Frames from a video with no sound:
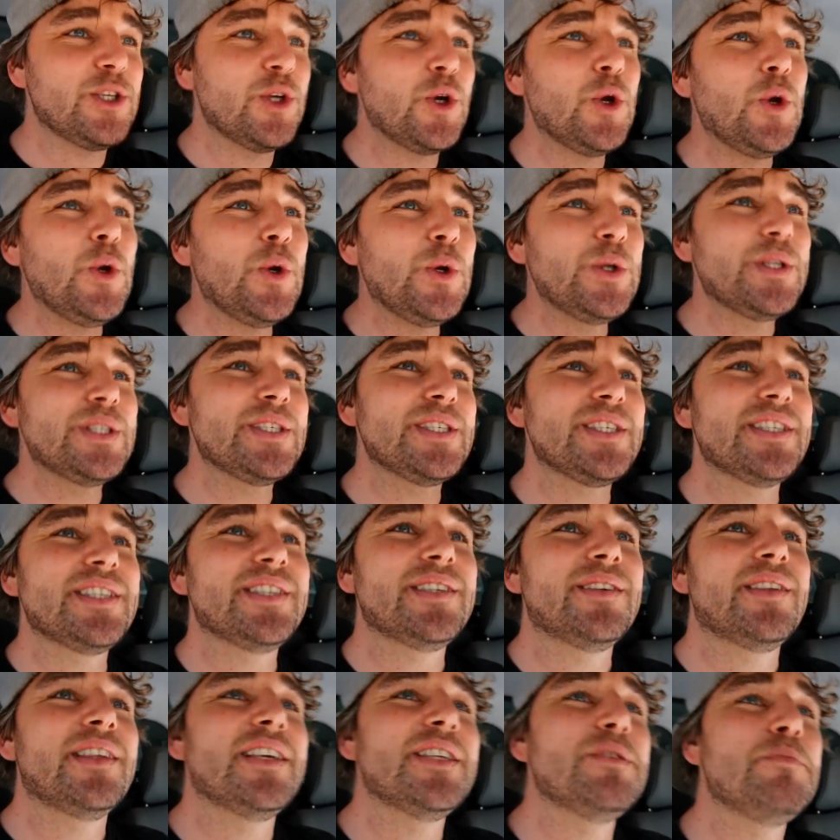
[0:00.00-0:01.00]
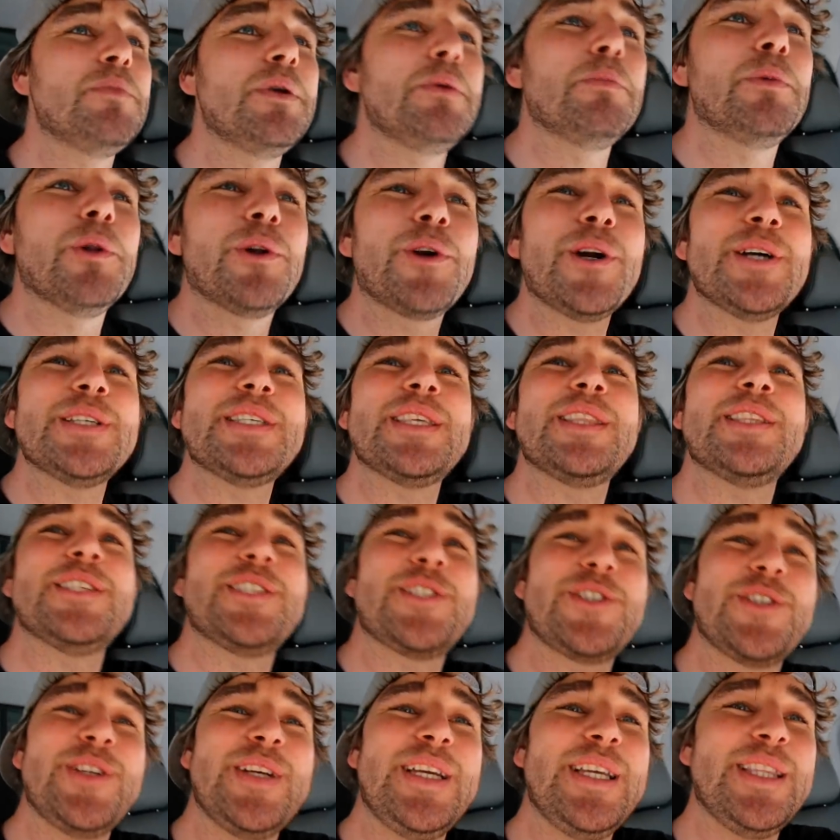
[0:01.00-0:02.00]
to hoot, there's people crossing the
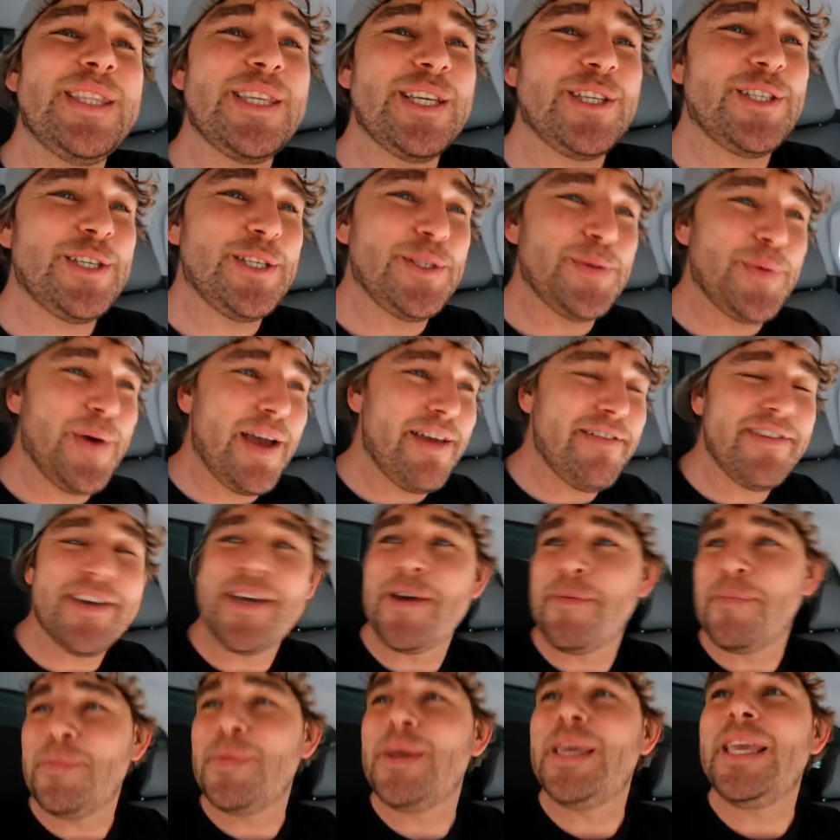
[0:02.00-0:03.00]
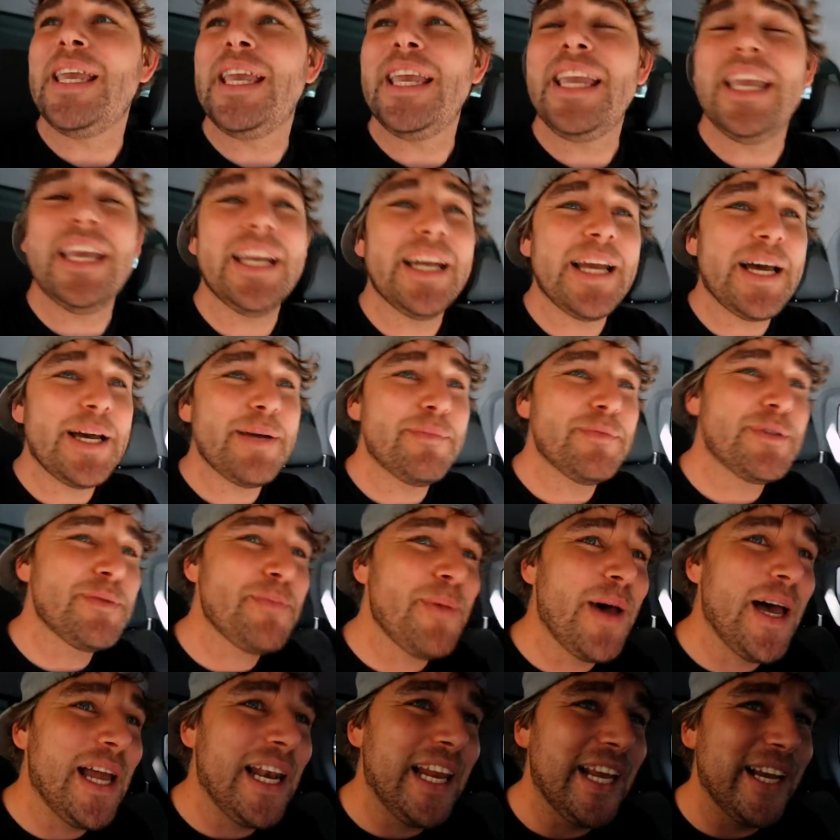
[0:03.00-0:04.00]
street, there she's waving at me and I'm
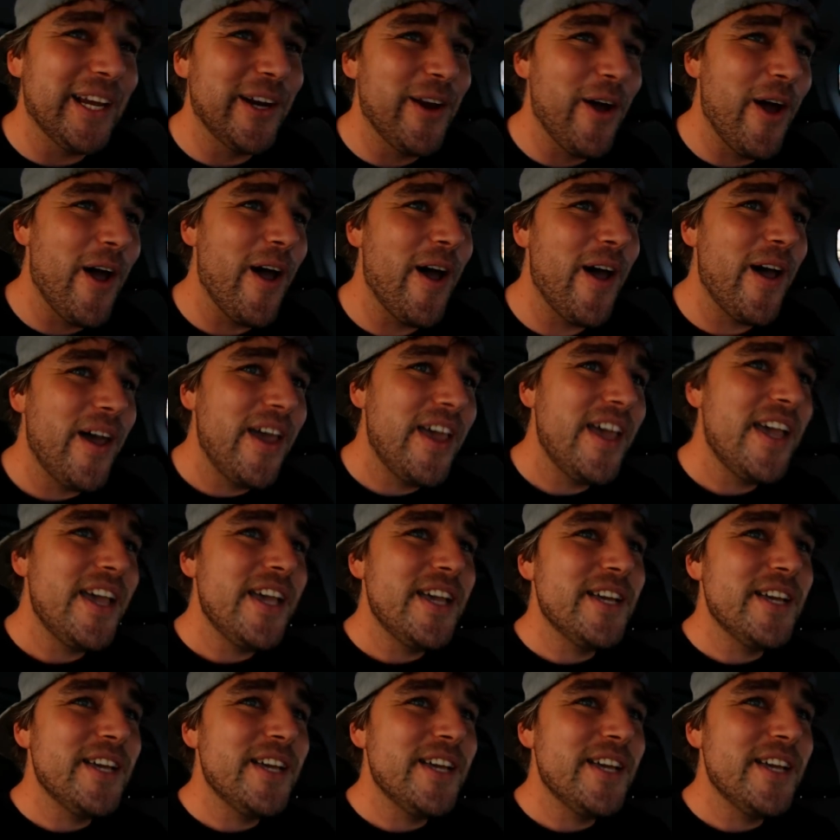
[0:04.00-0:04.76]
smiling at her.